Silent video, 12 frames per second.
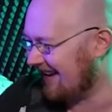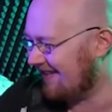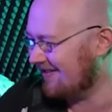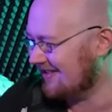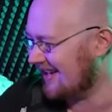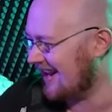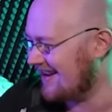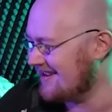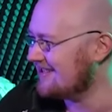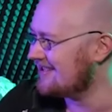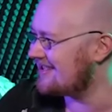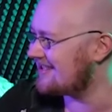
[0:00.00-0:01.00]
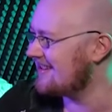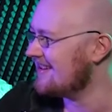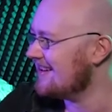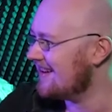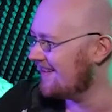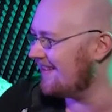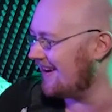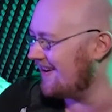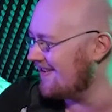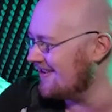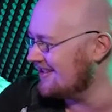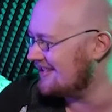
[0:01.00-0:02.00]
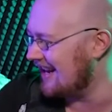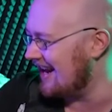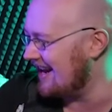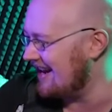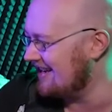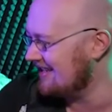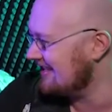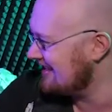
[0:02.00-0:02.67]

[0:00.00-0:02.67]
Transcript: was eight. That was eight.